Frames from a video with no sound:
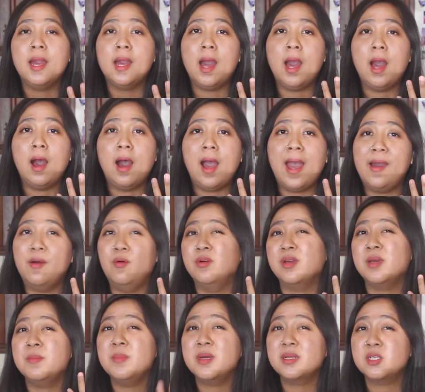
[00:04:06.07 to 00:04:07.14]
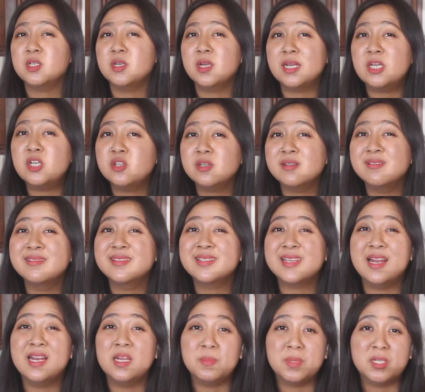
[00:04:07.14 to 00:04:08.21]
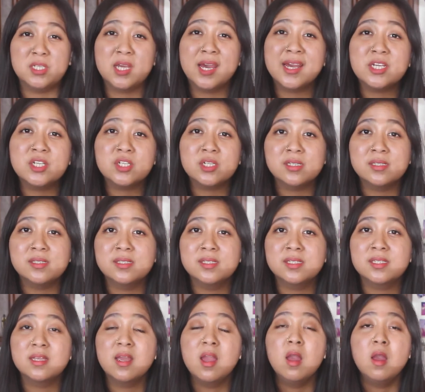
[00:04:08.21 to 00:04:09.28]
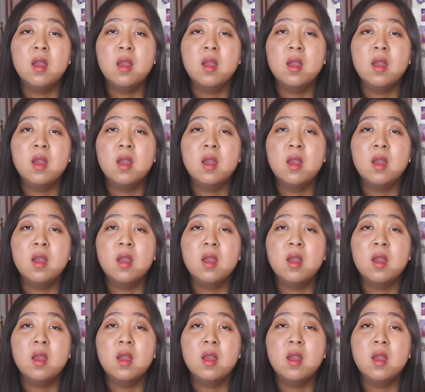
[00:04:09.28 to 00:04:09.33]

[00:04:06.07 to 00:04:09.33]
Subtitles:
our imaginations and limitations.